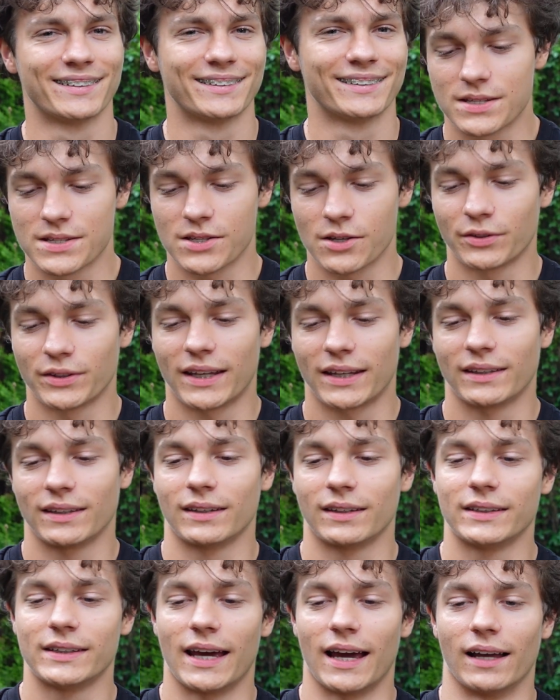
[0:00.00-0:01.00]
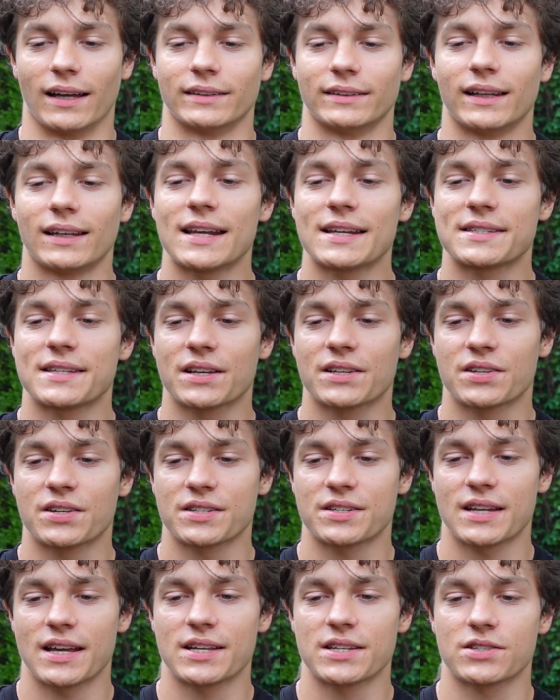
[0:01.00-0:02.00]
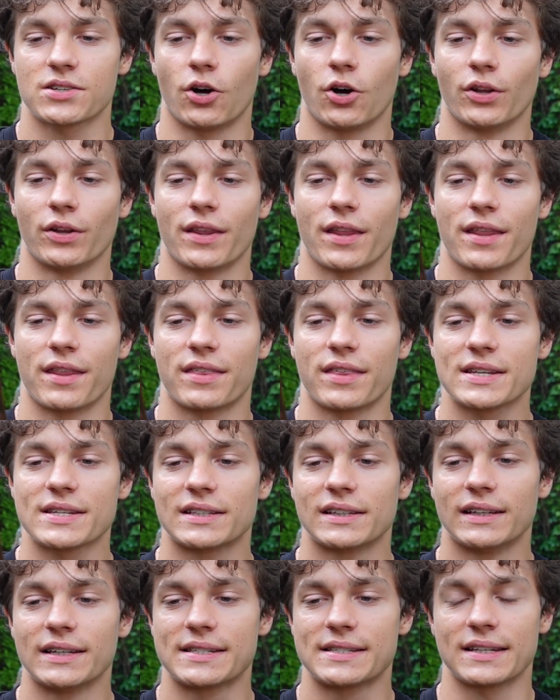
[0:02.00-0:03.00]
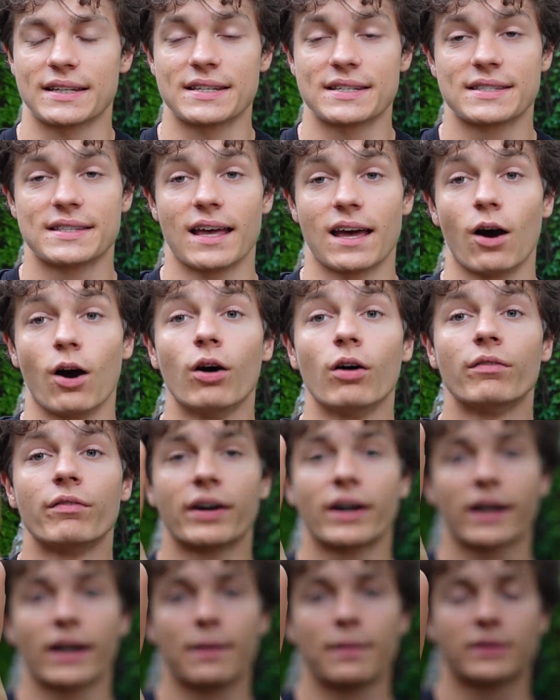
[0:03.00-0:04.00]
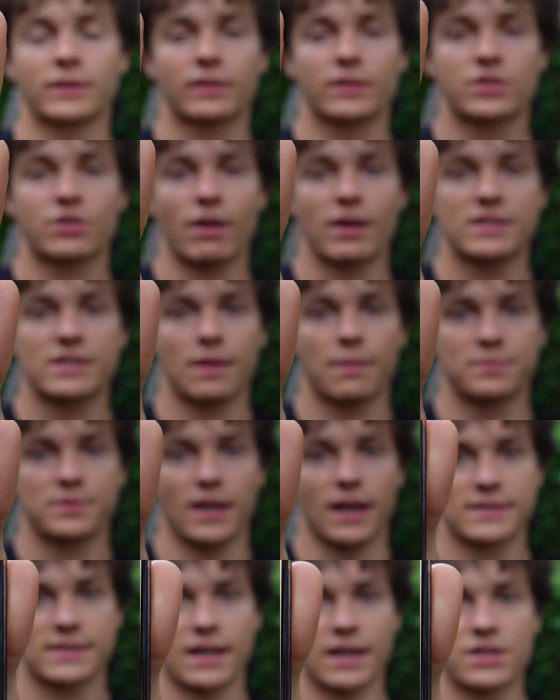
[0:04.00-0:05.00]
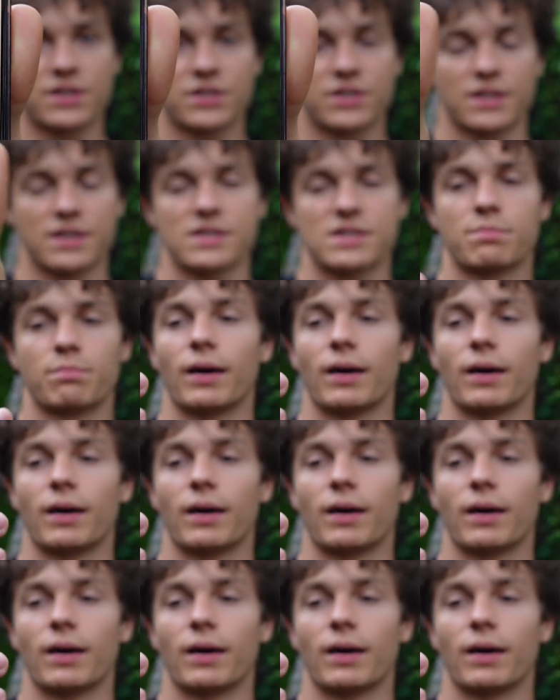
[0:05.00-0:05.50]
So then, yeah, the last exercise on this list is the overhead triceps extensions,